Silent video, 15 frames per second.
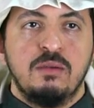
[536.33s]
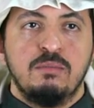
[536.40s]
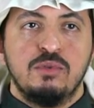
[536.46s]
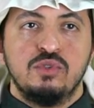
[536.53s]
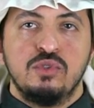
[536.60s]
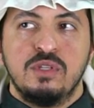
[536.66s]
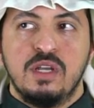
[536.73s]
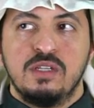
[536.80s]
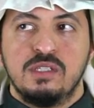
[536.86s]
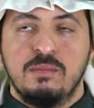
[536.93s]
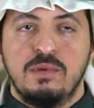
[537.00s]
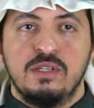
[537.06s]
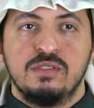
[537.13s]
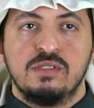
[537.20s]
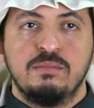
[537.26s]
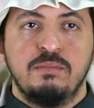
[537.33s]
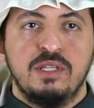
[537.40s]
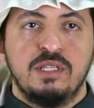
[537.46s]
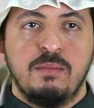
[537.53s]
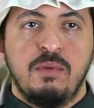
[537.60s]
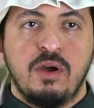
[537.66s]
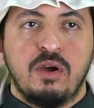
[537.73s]
benzodiazepines,
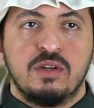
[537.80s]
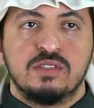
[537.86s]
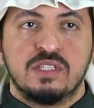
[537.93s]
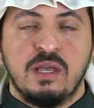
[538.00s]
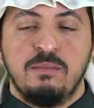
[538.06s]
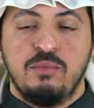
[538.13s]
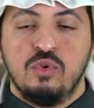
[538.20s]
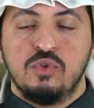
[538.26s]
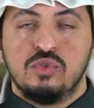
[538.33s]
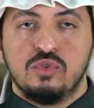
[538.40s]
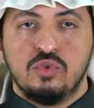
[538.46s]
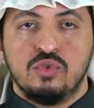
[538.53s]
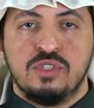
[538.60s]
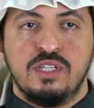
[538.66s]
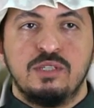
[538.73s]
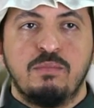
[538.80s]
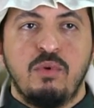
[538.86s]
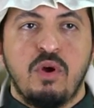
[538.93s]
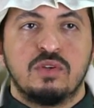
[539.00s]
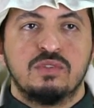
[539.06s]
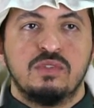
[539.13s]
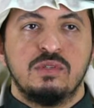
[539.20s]
beta blockers can be used to treat
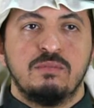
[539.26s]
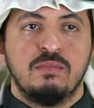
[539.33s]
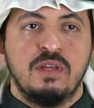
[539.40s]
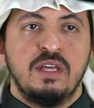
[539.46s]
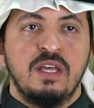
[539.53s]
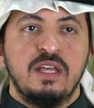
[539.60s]
bruxism.